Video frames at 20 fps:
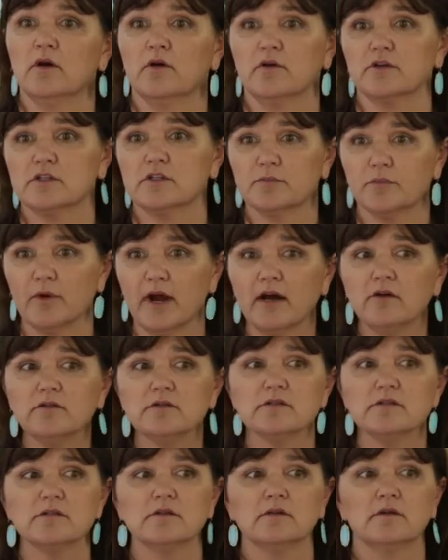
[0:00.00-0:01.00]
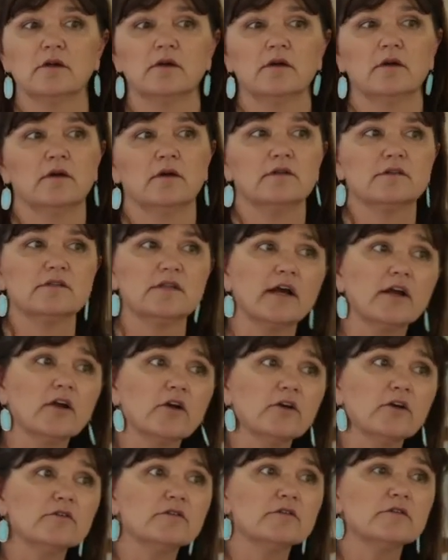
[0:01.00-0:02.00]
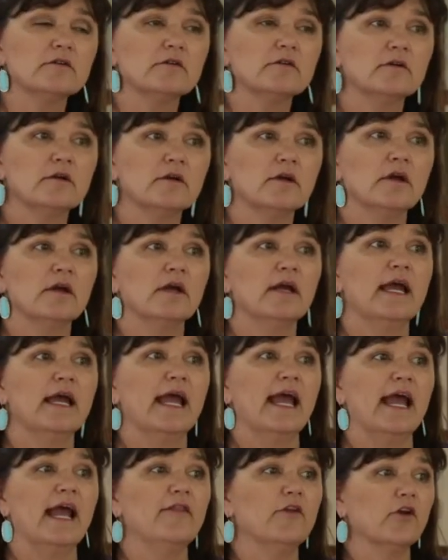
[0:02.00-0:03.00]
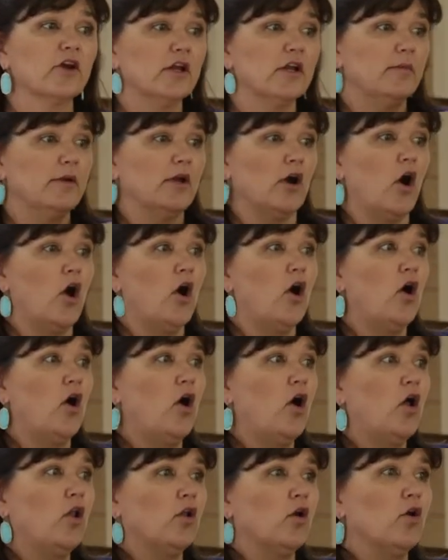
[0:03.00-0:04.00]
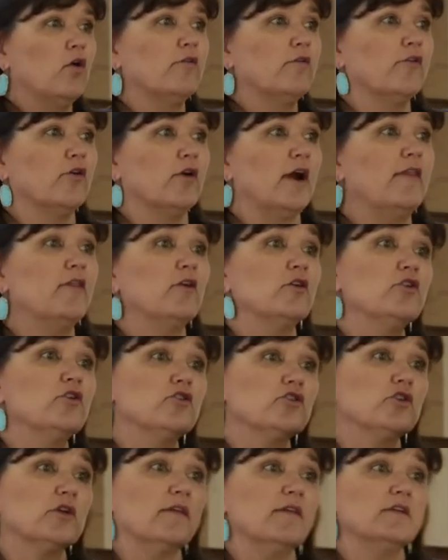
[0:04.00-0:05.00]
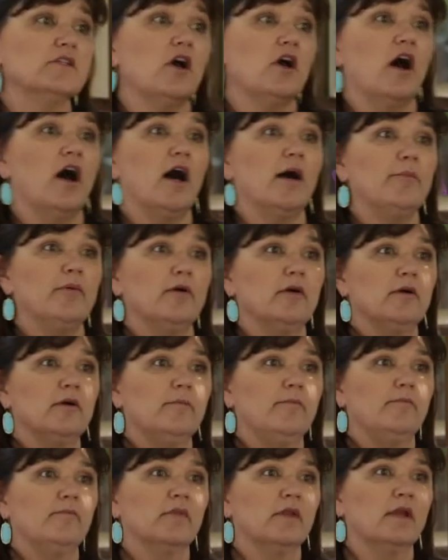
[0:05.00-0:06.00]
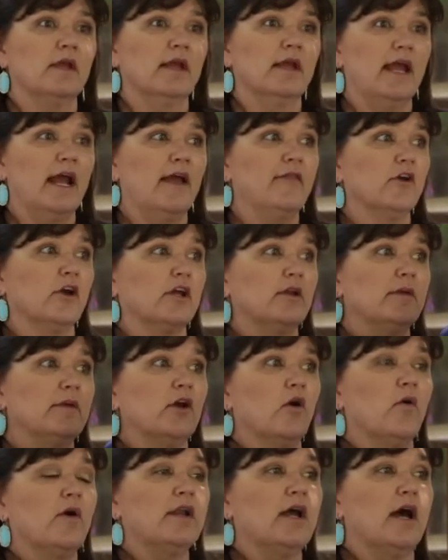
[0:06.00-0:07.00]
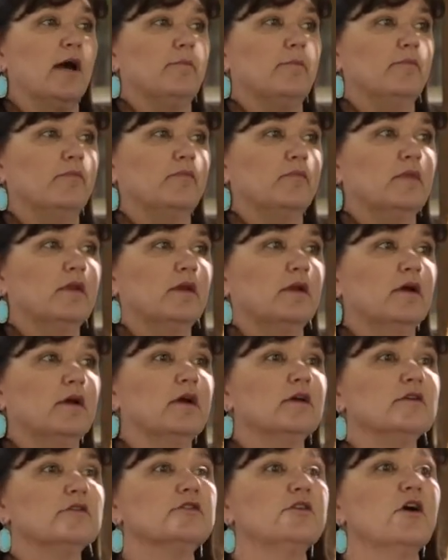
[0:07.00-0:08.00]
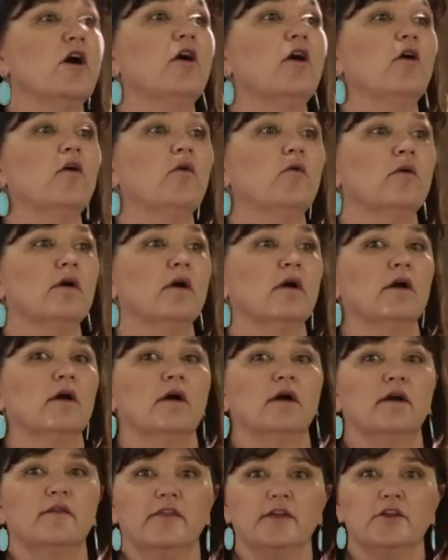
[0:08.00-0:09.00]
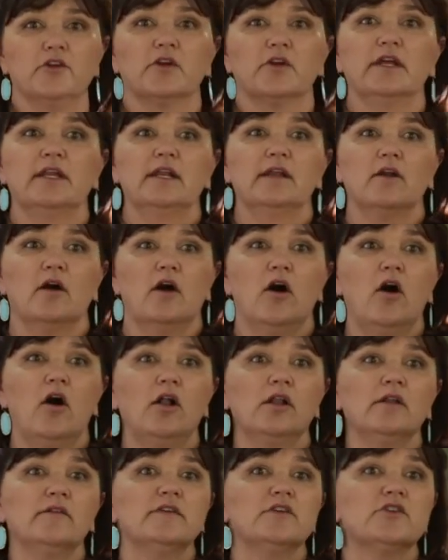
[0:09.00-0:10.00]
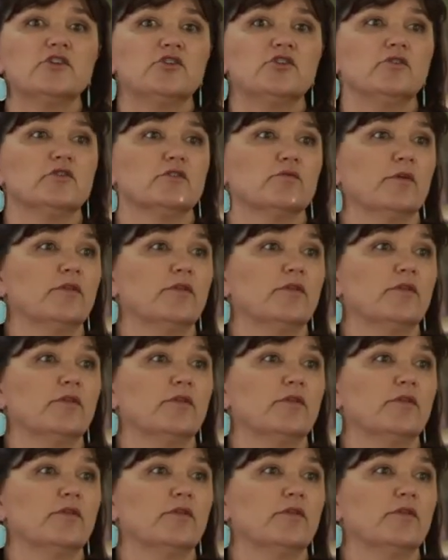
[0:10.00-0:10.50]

or sprouts, suckers, and they're going to be all over. And they're usually on the top, and they're going to be going up. So then you're getting all of these shoots